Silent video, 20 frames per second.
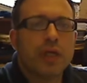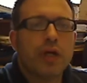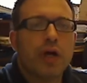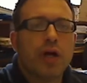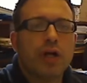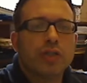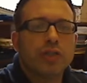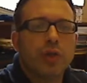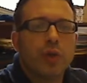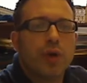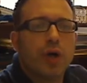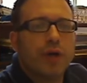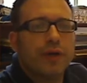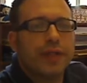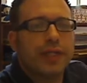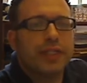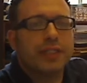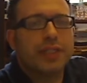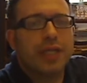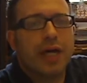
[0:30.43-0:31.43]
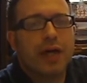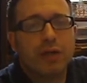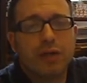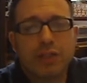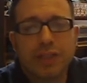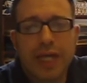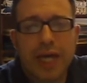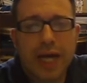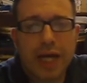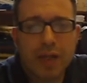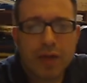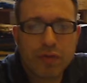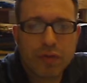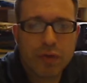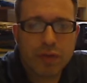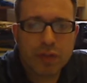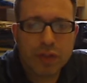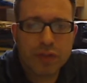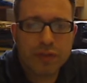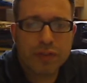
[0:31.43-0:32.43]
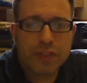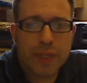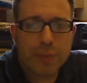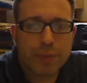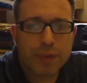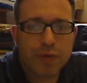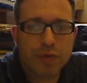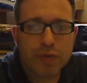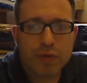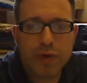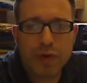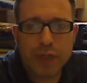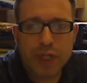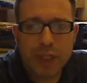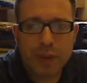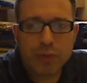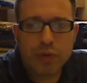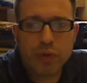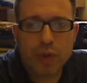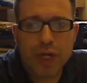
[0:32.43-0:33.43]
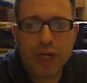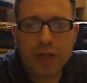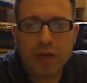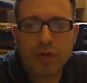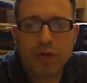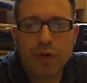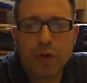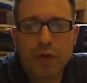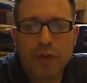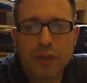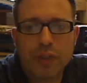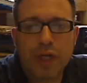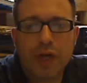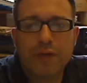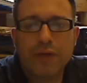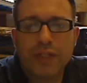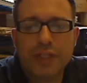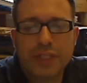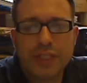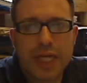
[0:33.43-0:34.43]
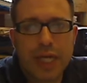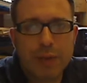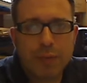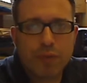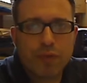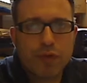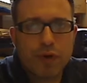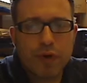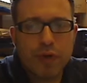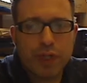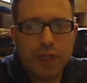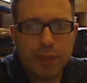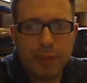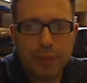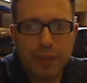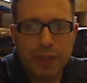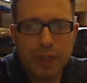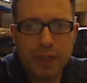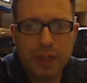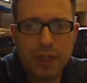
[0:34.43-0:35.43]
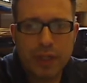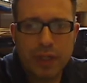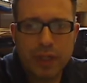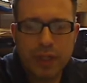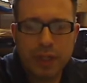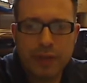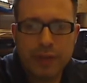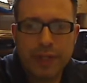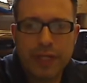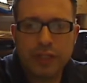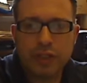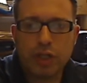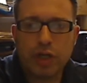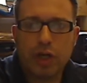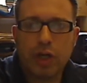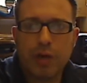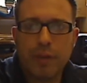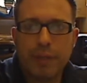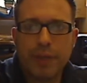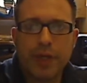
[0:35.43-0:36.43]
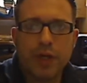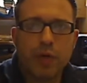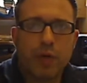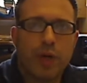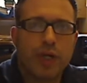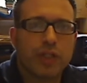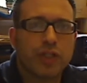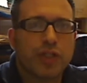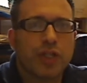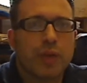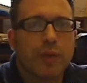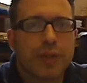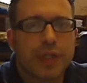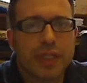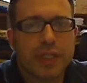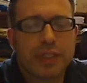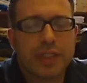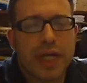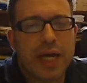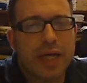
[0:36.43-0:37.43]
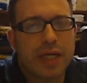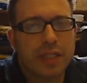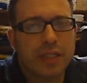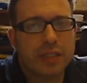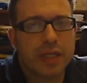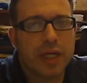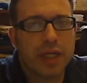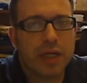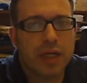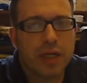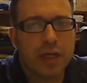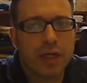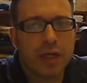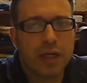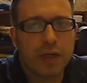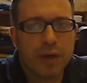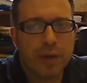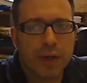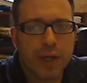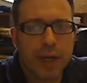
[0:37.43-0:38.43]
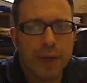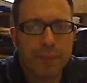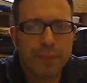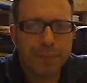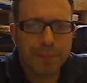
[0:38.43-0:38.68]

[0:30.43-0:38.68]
So are these sounds allophones of separate phonemes or allophones of the same phoneme? That's our big question with this data set. Okay?